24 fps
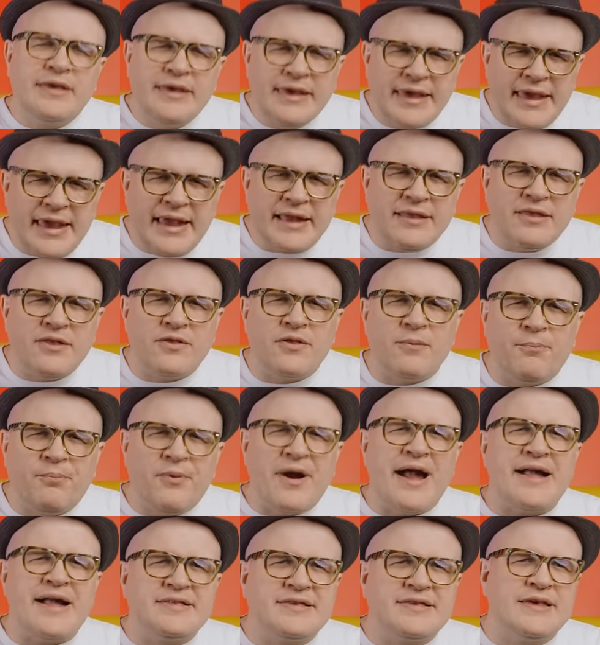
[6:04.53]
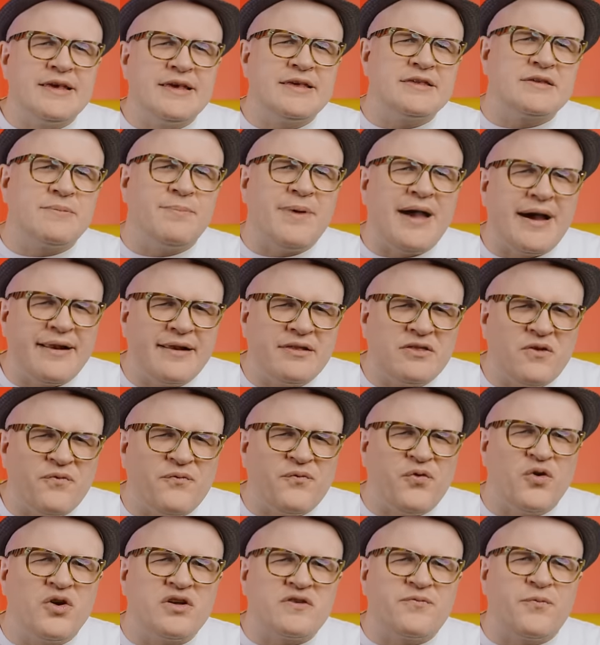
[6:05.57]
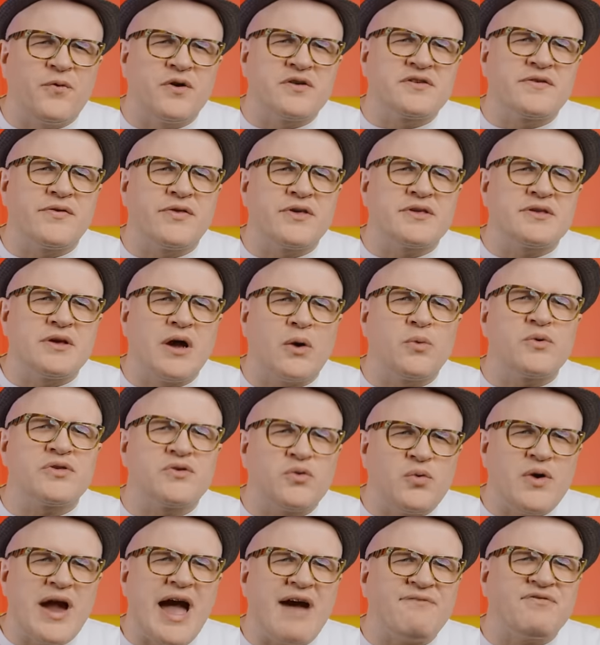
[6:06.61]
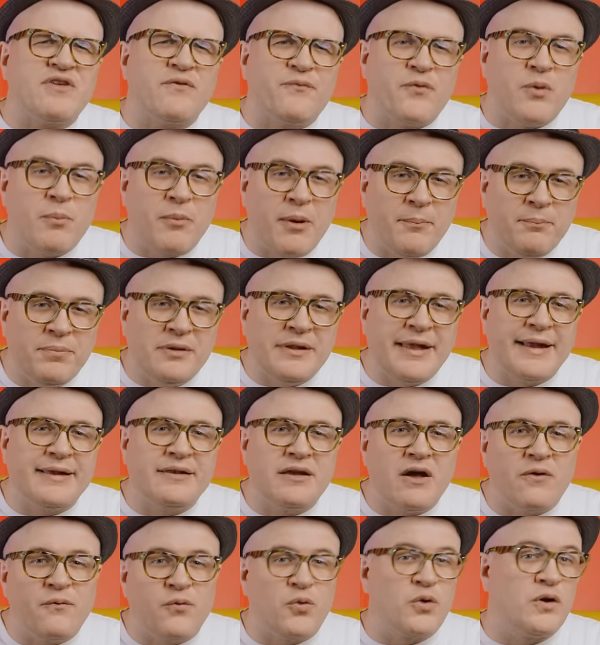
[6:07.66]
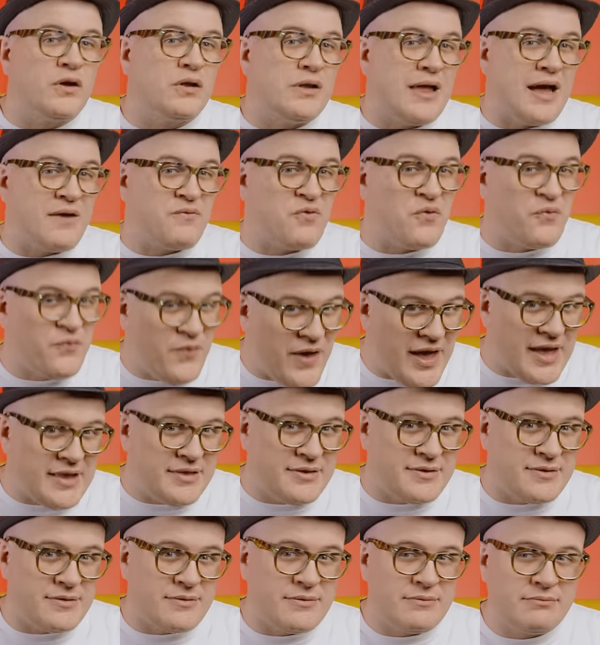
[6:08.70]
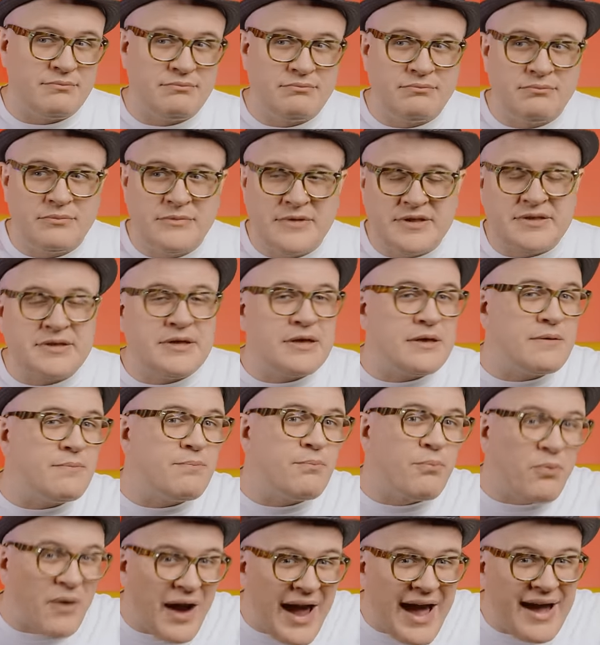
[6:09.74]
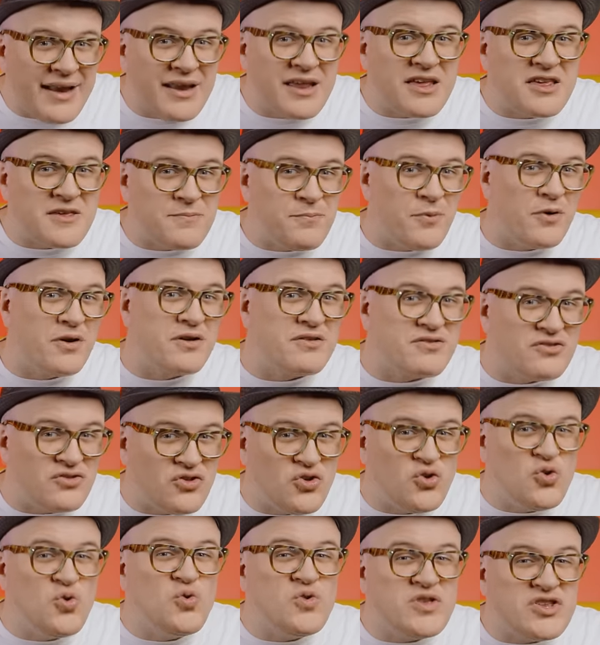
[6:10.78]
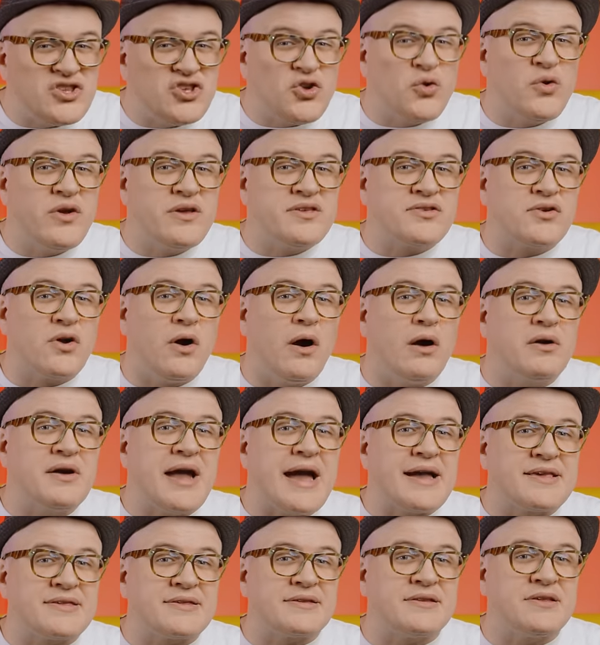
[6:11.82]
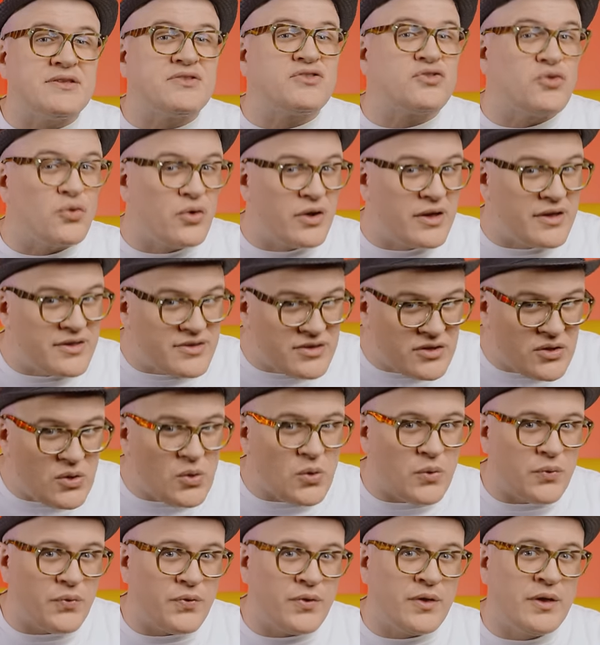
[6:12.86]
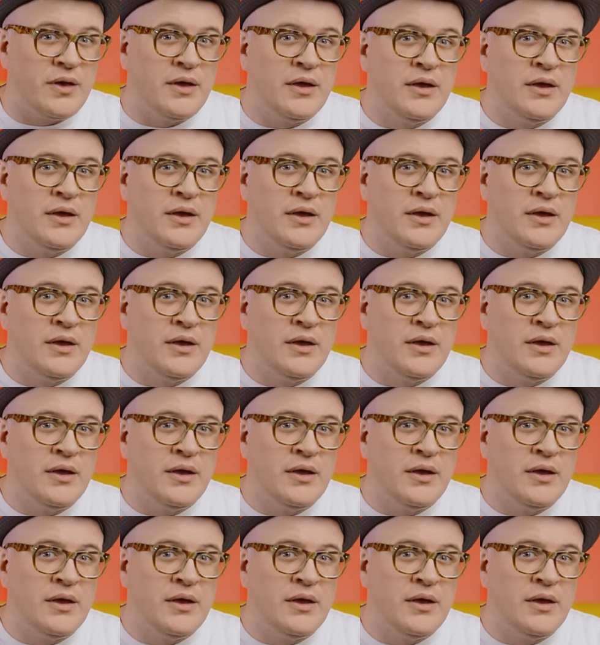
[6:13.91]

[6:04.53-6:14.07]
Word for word: kid that Brad sings about in the first verse of the song was crafted from a blend of real life events. You see, Brad experienced two serious car accidents during his youth.